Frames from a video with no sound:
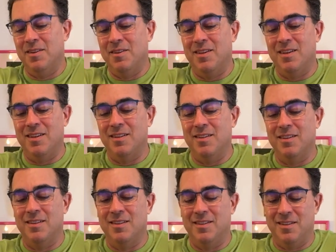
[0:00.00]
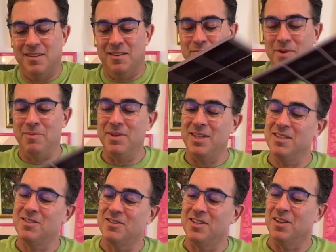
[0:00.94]
Well, maybe
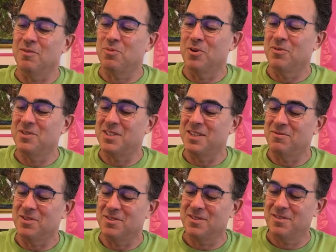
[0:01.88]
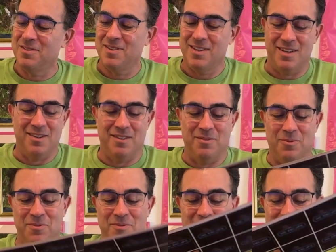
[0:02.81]
these are teleport receivers. We'll
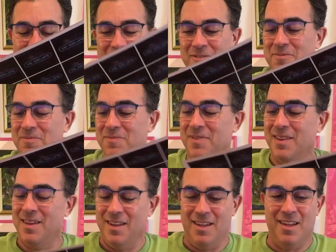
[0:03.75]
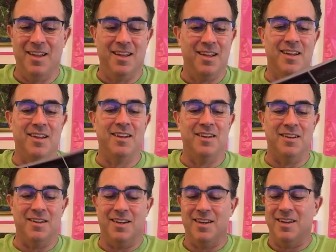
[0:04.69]
find out.
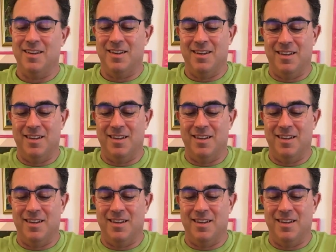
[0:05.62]
Okay.